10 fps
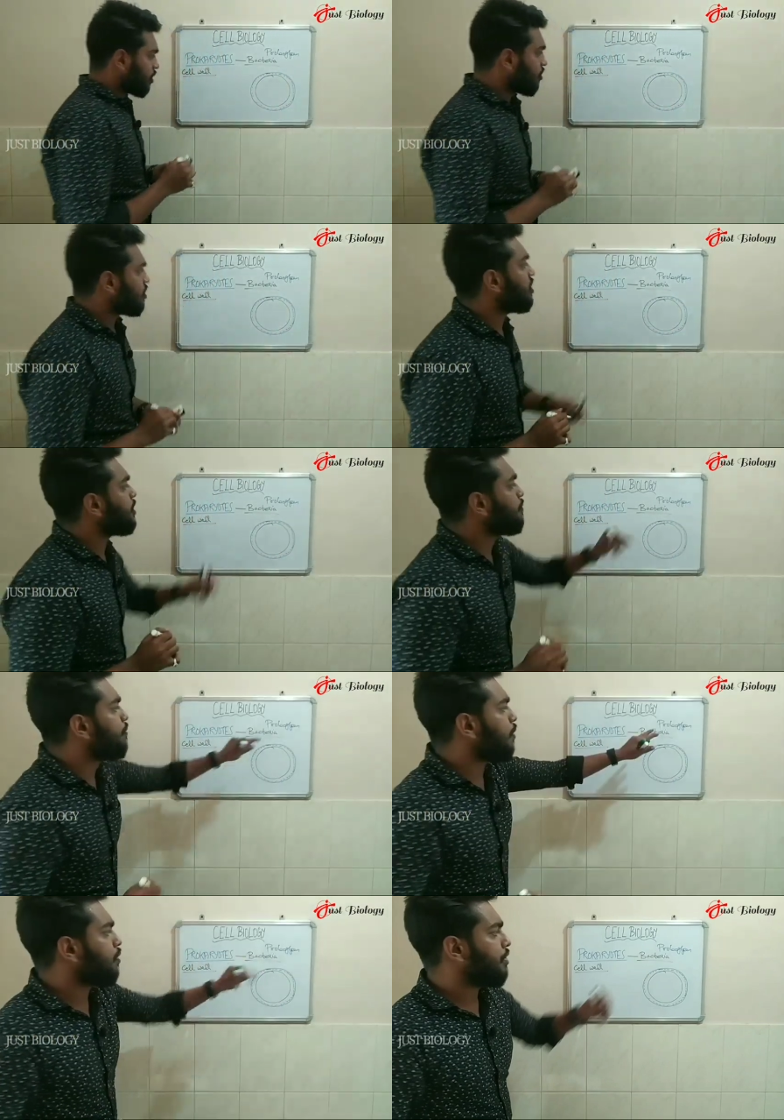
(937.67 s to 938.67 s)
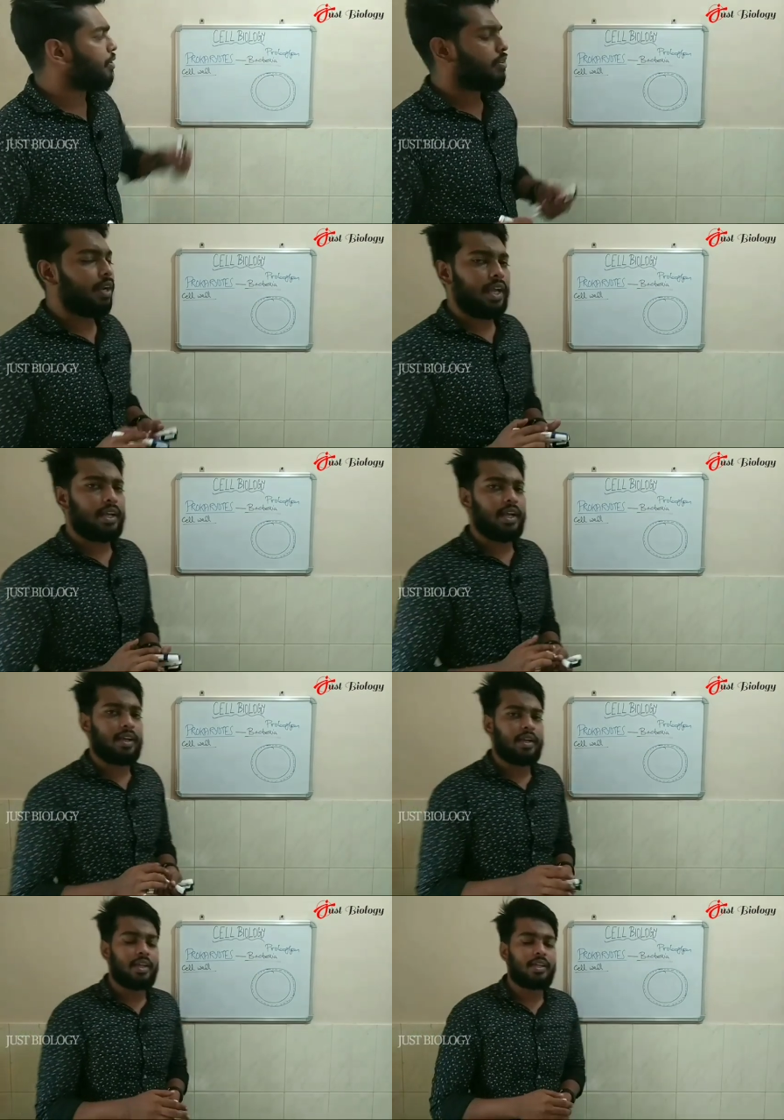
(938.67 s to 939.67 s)
So this
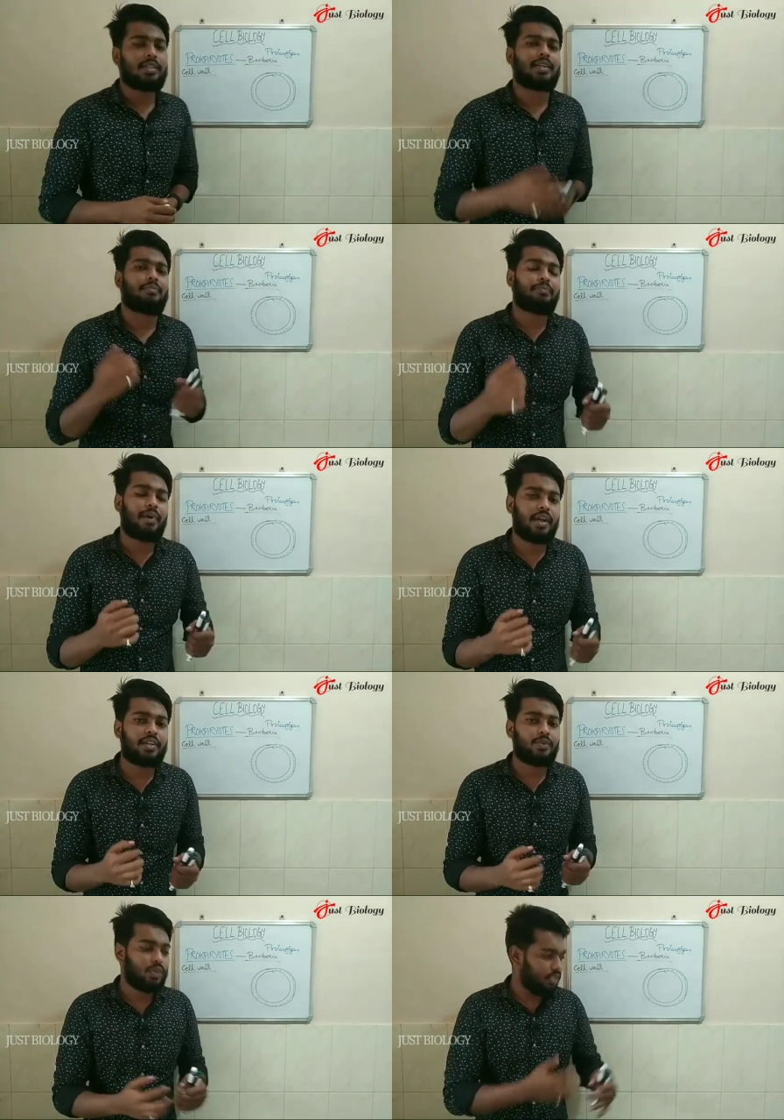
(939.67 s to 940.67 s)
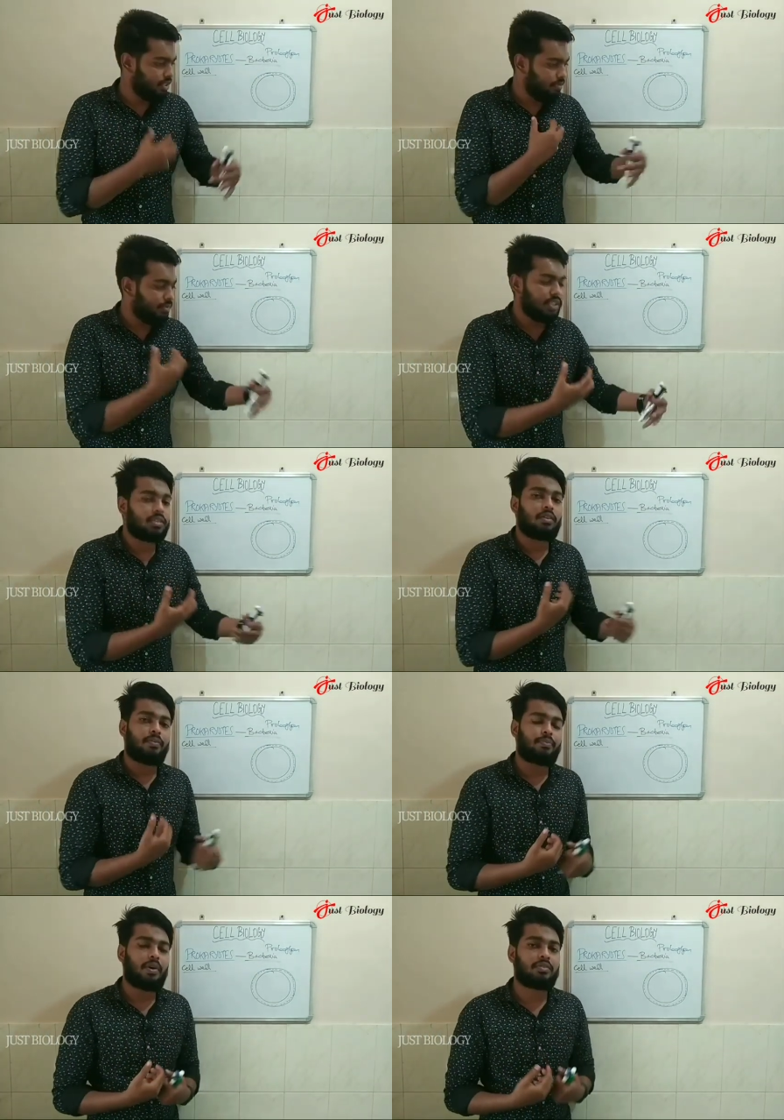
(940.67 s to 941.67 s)
proteoglycan is combined with some other
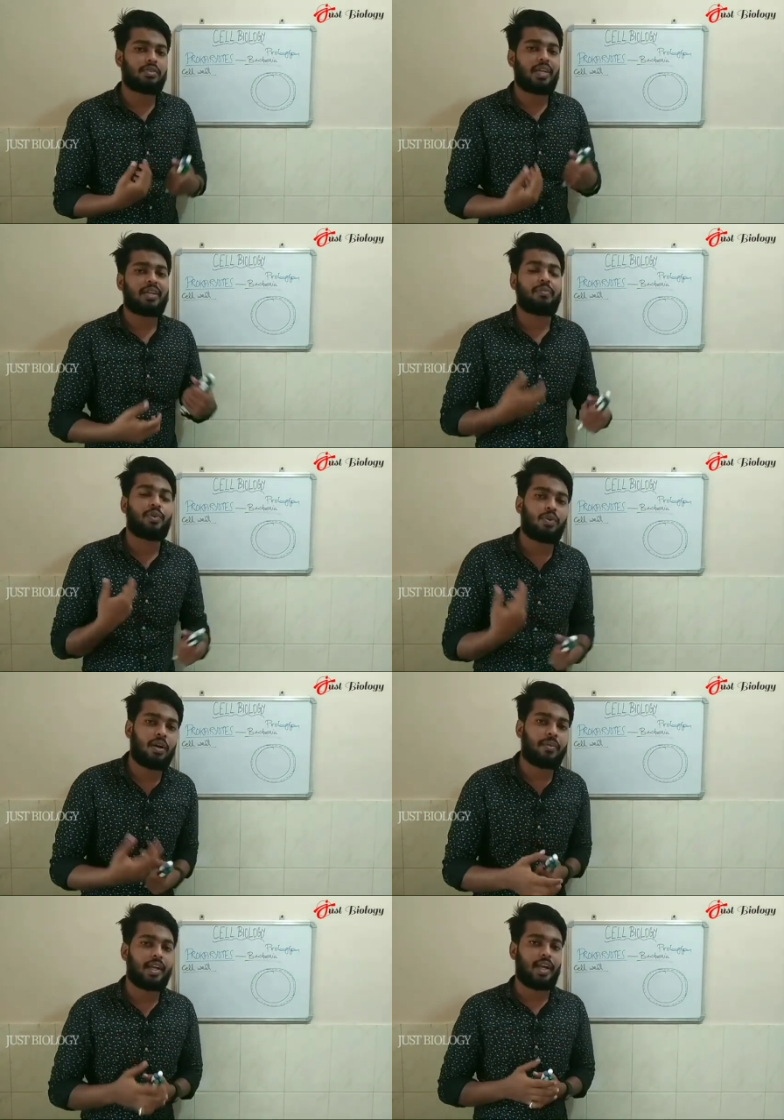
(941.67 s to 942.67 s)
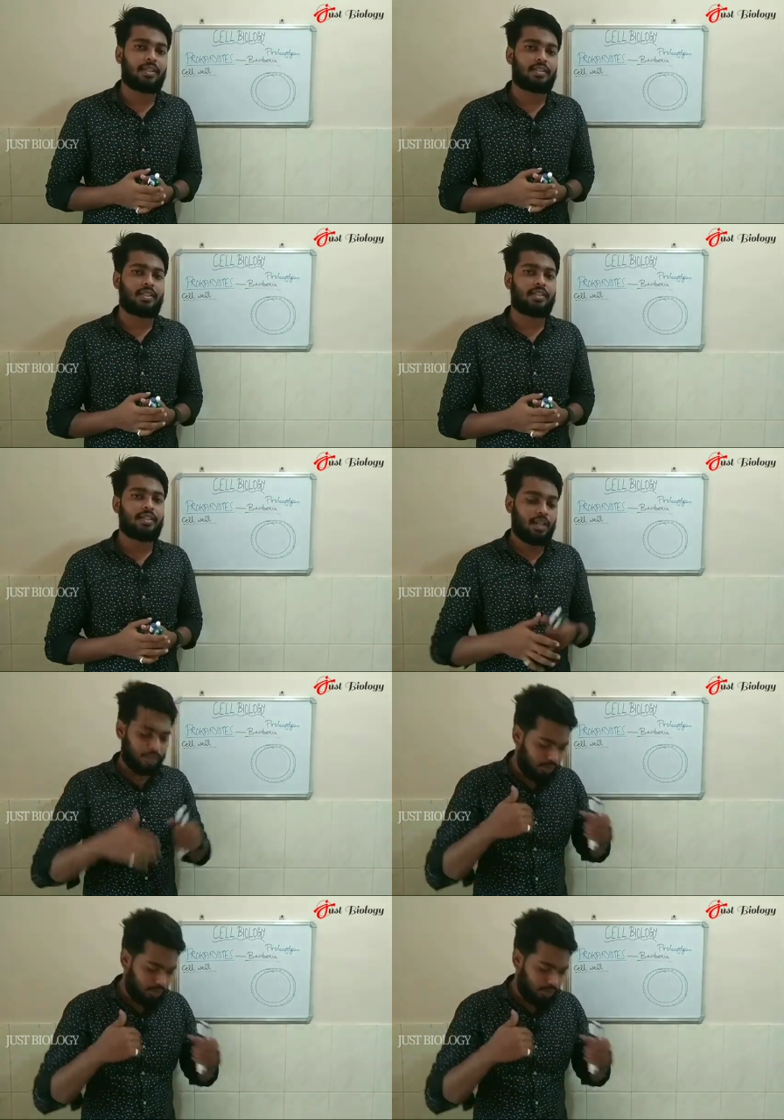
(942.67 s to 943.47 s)
compounds like muramic acid.